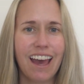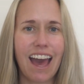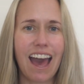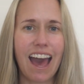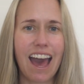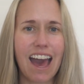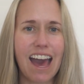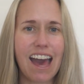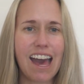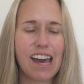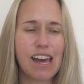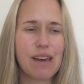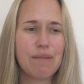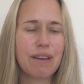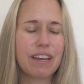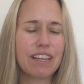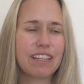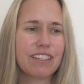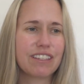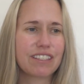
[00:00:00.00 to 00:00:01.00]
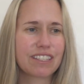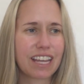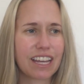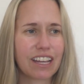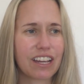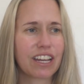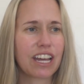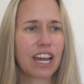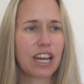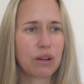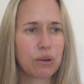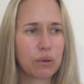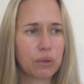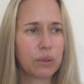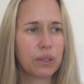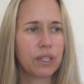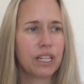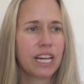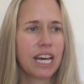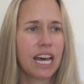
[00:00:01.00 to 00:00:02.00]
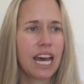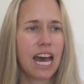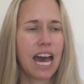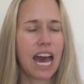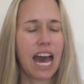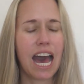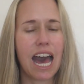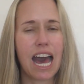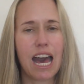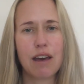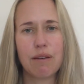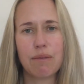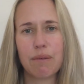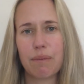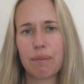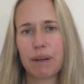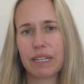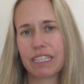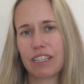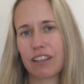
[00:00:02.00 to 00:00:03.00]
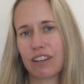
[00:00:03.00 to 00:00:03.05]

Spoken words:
And you're just like, okay, cool. But